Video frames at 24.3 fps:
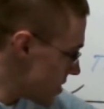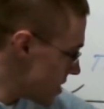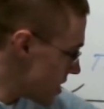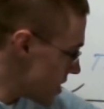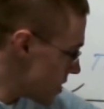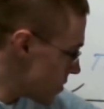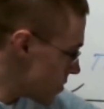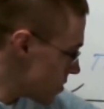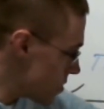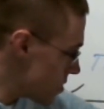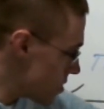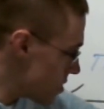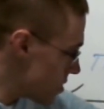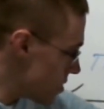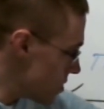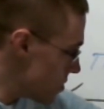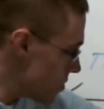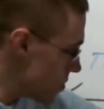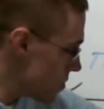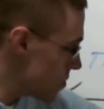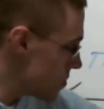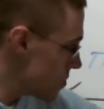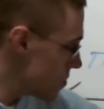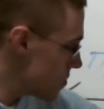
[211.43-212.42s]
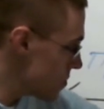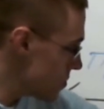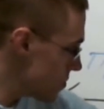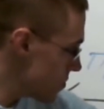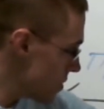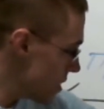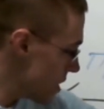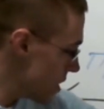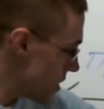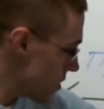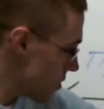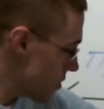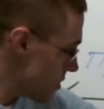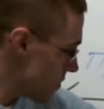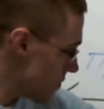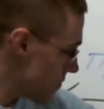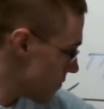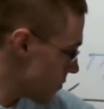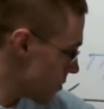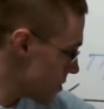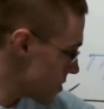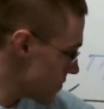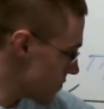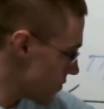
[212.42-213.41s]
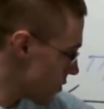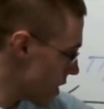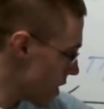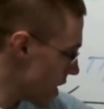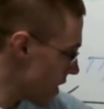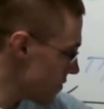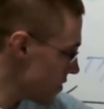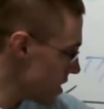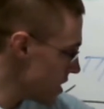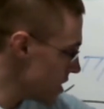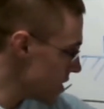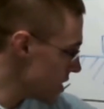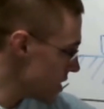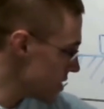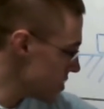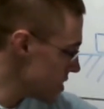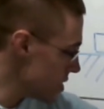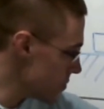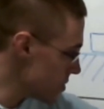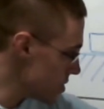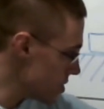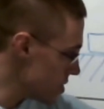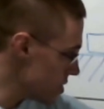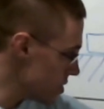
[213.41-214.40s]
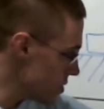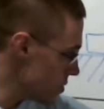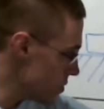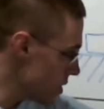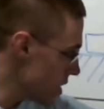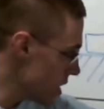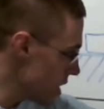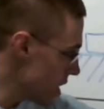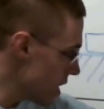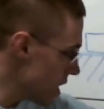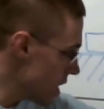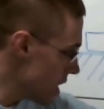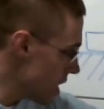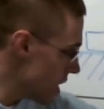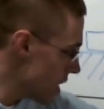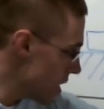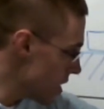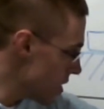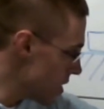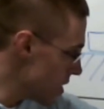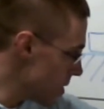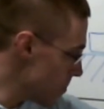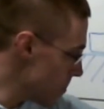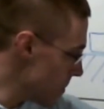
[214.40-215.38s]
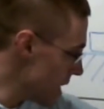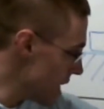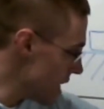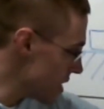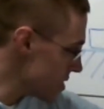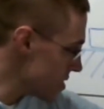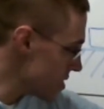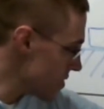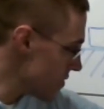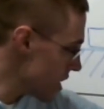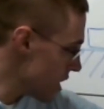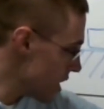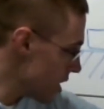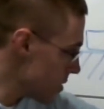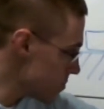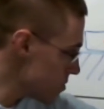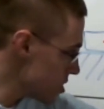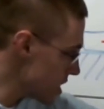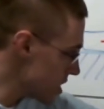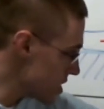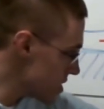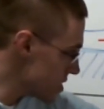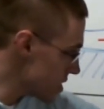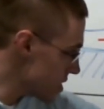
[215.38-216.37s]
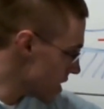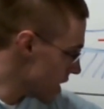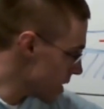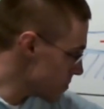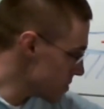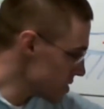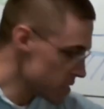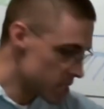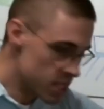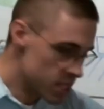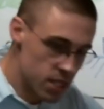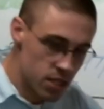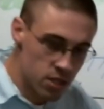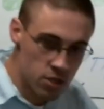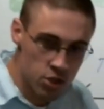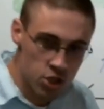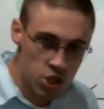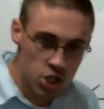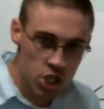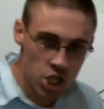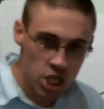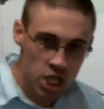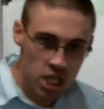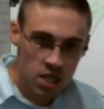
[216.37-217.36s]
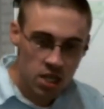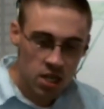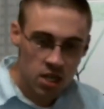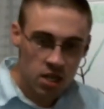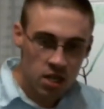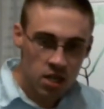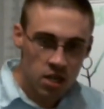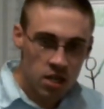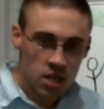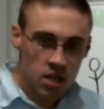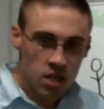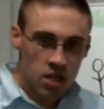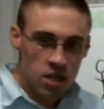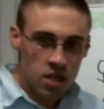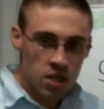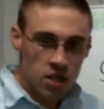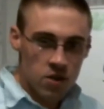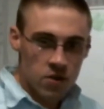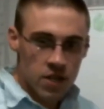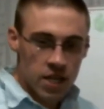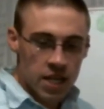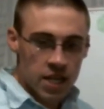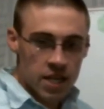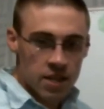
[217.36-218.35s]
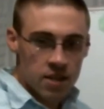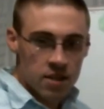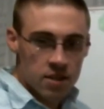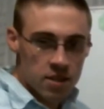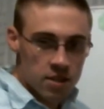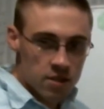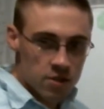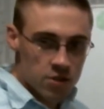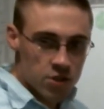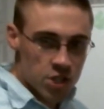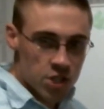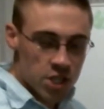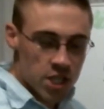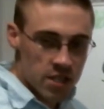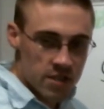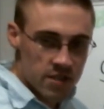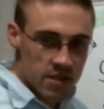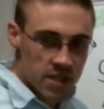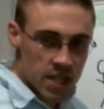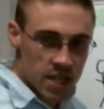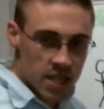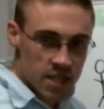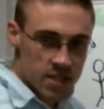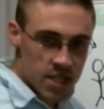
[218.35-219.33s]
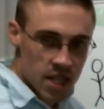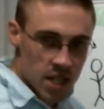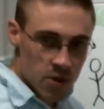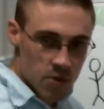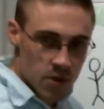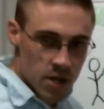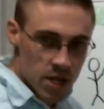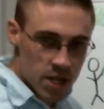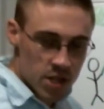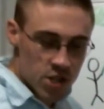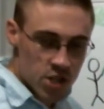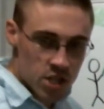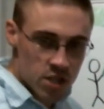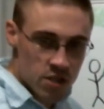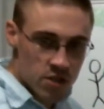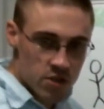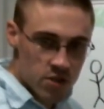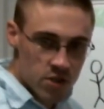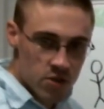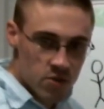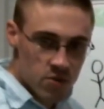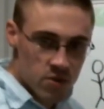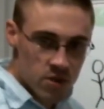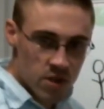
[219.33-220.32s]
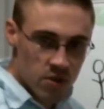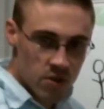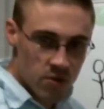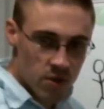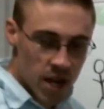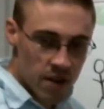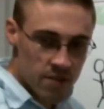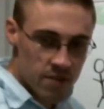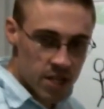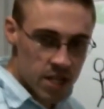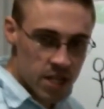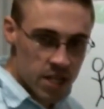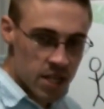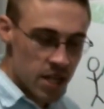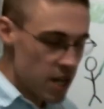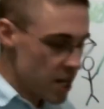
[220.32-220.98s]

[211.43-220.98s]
equal to, right, or the force of gravity that's equal to the mass of an object times little g. Okay, little g is the acceleration due to gravity.